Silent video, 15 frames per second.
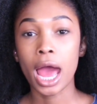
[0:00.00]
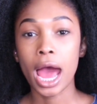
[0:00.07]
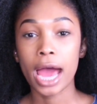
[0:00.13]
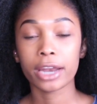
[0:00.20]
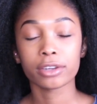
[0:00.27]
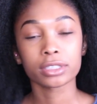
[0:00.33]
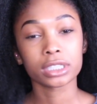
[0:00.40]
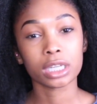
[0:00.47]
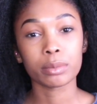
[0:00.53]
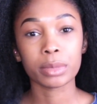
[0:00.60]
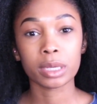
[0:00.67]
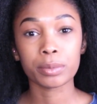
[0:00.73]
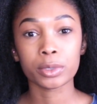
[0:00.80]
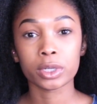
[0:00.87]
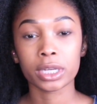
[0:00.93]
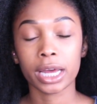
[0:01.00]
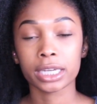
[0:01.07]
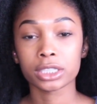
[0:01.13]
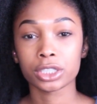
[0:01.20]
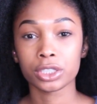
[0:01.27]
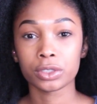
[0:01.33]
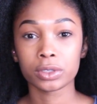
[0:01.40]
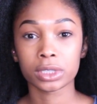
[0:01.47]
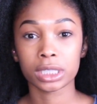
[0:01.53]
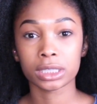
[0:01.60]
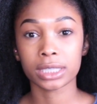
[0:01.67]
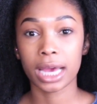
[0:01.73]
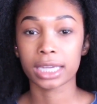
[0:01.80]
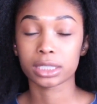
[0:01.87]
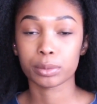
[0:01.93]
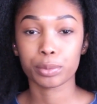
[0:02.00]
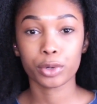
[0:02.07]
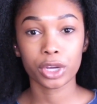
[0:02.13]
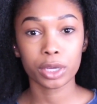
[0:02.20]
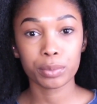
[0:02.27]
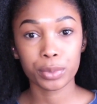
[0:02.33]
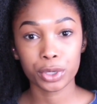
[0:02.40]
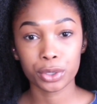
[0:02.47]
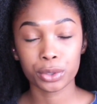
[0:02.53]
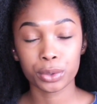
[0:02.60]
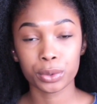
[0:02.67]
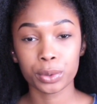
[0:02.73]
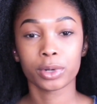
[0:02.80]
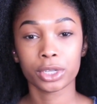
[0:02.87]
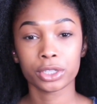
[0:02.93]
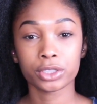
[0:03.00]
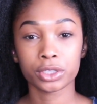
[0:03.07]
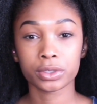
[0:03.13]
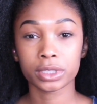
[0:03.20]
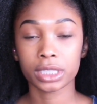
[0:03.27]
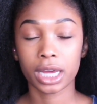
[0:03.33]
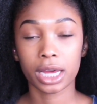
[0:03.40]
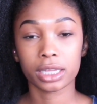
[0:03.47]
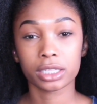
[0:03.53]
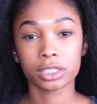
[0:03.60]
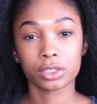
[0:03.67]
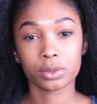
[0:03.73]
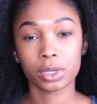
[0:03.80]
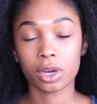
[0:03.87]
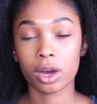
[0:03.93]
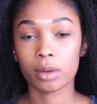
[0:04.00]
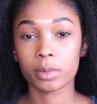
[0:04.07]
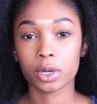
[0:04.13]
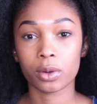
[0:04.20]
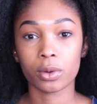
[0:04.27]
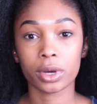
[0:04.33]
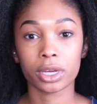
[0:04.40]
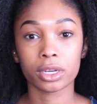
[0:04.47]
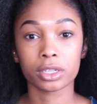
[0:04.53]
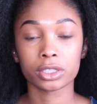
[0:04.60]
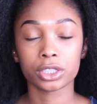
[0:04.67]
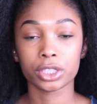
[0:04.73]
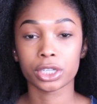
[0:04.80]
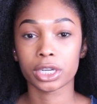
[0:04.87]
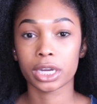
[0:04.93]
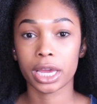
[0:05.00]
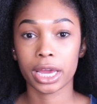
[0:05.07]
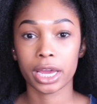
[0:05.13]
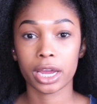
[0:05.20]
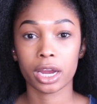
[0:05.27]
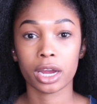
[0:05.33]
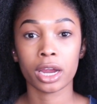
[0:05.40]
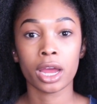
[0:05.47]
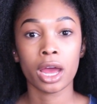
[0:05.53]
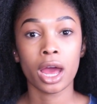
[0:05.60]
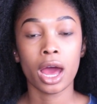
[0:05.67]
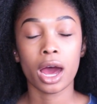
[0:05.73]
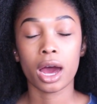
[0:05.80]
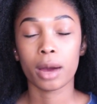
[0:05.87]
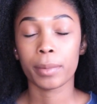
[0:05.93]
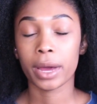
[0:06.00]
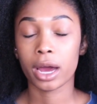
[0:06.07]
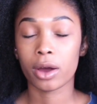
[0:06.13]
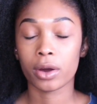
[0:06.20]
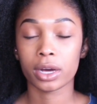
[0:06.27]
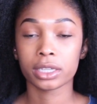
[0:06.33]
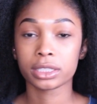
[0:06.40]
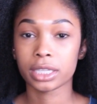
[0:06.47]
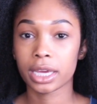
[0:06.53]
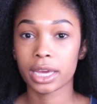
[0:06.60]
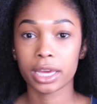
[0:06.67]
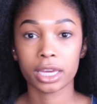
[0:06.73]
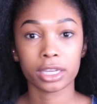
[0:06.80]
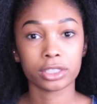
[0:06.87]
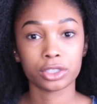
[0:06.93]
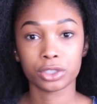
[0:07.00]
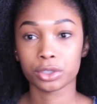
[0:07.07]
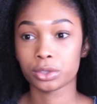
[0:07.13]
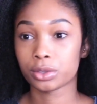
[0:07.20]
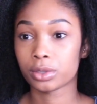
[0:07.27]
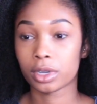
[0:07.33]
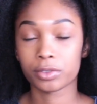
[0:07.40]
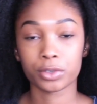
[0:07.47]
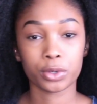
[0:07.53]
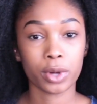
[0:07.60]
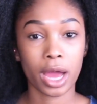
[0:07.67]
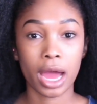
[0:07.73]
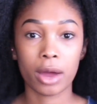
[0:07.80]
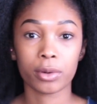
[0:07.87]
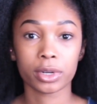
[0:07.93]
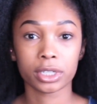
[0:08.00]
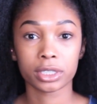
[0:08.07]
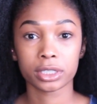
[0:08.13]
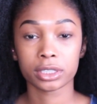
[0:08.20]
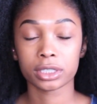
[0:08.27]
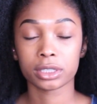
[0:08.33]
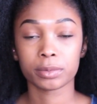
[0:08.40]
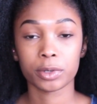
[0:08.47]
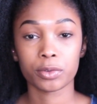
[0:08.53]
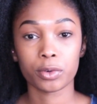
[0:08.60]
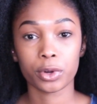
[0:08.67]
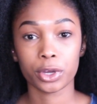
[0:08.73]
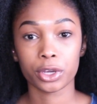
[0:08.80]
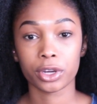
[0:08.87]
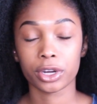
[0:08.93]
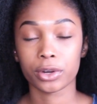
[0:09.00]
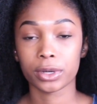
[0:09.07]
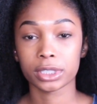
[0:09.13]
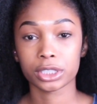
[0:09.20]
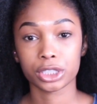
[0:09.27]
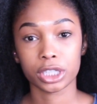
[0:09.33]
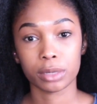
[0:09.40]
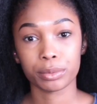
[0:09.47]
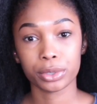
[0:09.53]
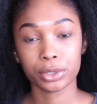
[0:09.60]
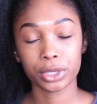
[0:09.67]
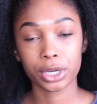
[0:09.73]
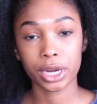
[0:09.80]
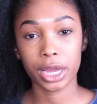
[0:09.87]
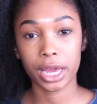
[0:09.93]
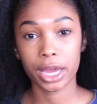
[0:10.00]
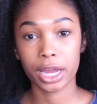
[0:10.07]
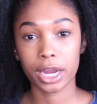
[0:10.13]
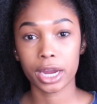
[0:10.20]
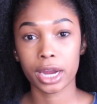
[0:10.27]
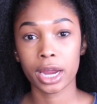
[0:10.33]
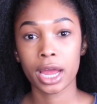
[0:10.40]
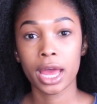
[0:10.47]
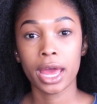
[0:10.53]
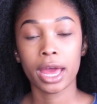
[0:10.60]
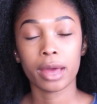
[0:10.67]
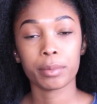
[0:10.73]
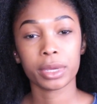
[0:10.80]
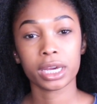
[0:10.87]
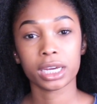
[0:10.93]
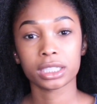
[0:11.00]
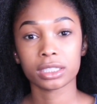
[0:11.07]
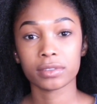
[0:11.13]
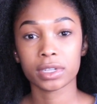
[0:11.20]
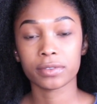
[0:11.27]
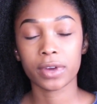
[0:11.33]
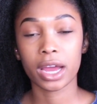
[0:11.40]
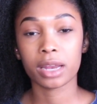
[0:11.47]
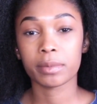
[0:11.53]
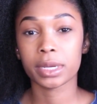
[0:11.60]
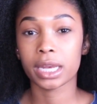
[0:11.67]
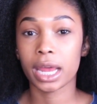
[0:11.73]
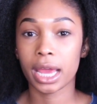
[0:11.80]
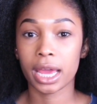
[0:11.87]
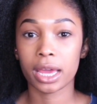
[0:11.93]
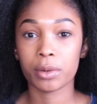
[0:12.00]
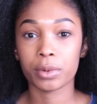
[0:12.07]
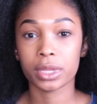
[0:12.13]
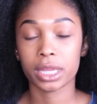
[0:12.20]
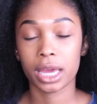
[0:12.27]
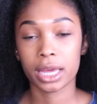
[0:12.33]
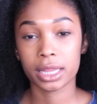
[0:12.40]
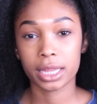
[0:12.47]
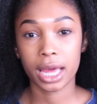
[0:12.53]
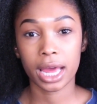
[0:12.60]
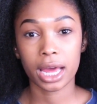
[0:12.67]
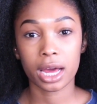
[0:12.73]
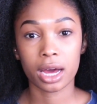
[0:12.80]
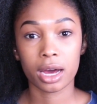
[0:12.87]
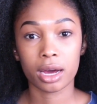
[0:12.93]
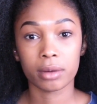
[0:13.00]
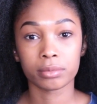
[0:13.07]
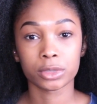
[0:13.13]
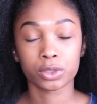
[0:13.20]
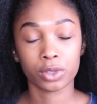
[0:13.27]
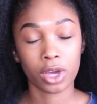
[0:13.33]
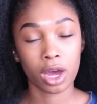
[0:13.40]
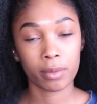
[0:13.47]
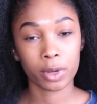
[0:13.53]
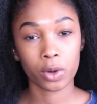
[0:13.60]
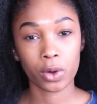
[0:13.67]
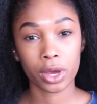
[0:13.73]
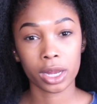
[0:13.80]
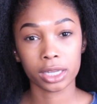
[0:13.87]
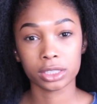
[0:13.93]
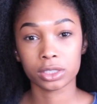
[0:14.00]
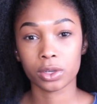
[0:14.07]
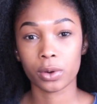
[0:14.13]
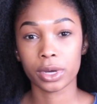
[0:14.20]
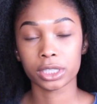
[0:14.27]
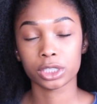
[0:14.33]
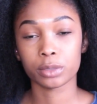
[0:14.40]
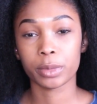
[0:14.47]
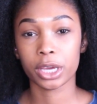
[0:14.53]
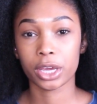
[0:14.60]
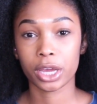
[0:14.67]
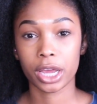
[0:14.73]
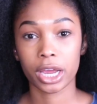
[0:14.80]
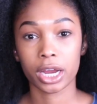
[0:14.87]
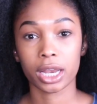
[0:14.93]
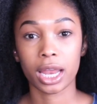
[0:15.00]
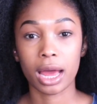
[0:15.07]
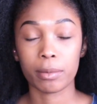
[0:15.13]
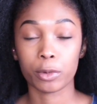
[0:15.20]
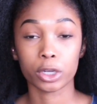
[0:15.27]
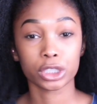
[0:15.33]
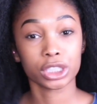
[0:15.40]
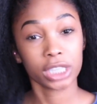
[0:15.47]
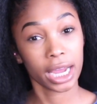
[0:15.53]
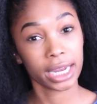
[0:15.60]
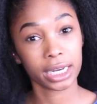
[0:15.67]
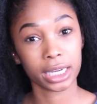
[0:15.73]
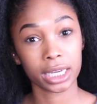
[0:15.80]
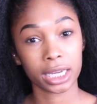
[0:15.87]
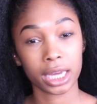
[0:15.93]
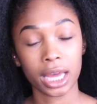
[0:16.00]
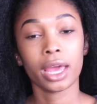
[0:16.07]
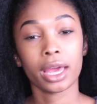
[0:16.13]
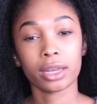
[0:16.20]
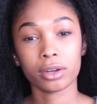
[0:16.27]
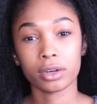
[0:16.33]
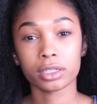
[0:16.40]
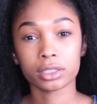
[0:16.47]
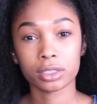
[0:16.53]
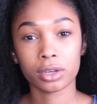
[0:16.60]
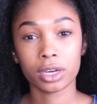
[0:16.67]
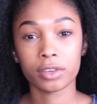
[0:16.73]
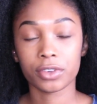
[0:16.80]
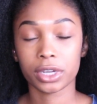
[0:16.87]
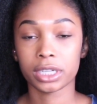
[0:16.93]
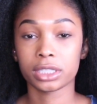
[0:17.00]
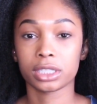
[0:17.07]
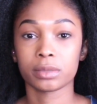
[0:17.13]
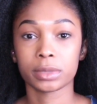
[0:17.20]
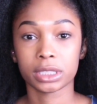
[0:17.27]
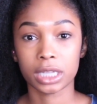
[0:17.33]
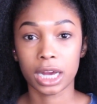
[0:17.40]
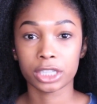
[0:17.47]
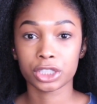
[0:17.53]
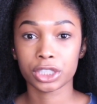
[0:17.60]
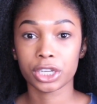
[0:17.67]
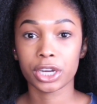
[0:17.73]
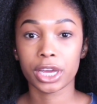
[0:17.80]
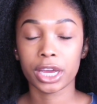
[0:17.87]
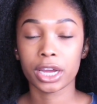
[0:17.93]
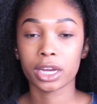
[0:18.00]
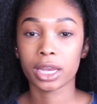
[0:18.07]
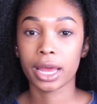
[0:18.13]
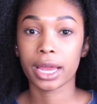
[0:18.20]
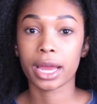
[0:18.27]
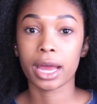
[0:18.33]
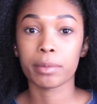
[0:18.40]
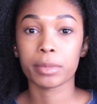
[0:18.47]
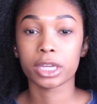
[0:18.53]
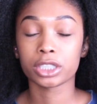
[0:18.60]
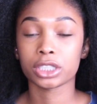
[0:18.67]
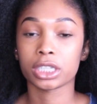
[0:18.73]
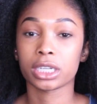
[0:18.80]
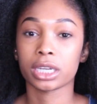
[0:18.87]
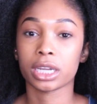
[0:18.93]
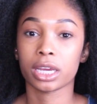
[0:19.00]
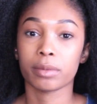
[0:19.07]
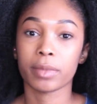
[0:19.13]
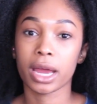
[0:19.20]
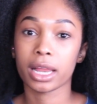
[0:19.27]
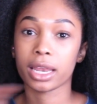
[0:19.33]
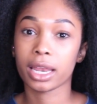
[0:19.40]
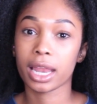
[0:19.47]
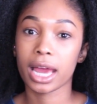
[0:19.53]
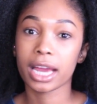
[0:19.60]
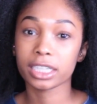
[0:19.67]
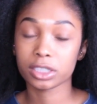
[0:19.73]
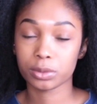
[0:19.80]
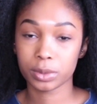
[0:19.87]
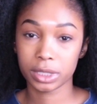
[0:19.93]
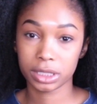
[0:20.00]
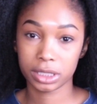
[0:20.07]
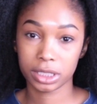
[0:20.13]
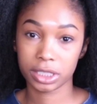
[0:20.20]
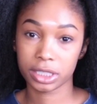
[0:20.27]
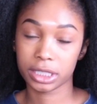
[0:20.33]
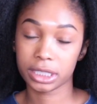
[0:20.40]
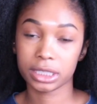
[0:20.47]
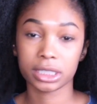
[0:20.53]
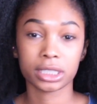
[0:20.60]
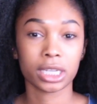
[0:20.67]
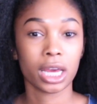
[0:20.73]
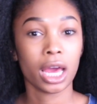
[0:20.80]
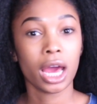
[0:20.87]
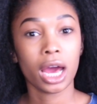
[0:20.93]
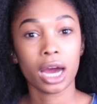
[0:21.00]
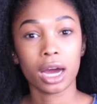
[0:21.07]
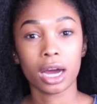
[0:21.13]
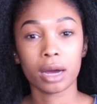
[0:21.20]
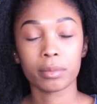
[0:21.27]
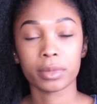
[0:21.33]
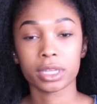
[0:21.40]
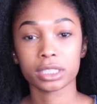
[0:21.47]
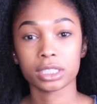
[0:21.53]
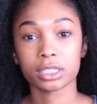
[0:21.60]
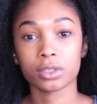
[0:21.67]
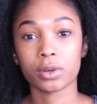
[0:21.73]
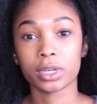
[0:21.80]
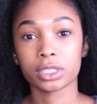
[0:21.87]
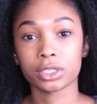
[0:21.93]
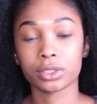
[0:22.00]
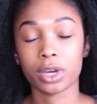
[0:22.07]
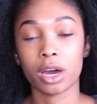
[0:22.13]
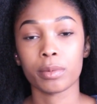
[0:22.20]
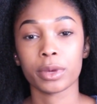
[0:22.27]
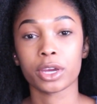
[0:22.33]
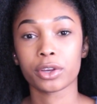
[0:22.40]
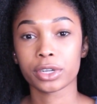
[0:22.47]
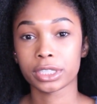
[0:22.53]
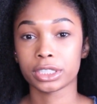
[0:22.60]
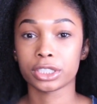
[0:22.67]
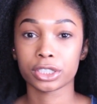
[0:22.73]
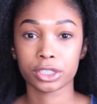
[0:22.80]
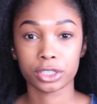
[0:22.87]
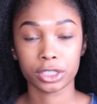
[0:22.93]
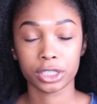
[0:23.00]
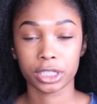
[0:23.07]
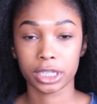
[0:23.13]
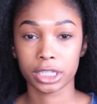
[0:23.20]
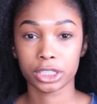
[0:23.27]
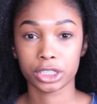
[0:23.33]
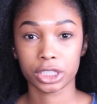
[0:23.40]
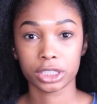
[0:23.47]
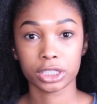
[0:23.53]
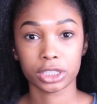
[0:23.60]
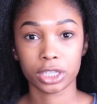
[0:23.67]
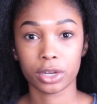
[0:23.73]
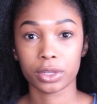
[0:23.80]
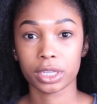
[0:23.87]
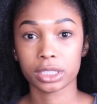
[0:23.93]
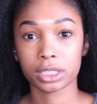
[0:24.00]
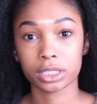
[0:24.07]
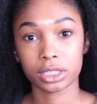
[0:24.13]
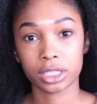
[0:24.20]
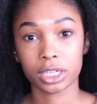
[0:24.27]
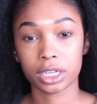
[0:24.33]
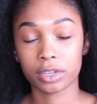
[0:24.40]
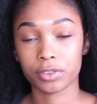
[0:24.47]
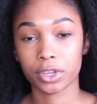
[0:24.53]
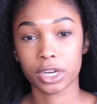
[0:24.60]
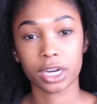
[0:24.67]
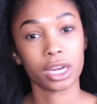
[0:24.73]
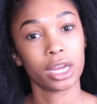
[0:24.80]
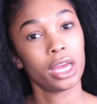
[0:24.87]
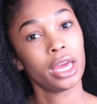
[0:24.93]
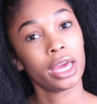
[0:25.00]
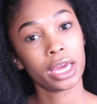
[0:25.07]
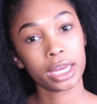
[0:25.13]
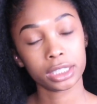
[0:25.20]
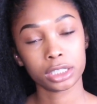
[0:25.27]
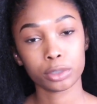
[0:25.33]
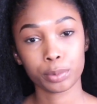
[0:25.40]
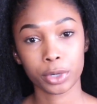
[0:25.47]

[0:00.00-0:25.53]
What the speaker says: I know some people like to use this as a pre-poo. What you do is add the sweet almond oil to your hair about a day to a few hours before you're going to shampoo your hair. And because of the vitamin A within that sweet almond oil, it's going to make your hair a lot more shiny. And also, if you're into massaging your hair, like I mentioned in my last week's series, this is going to help increase your circulation. So this is good if you're into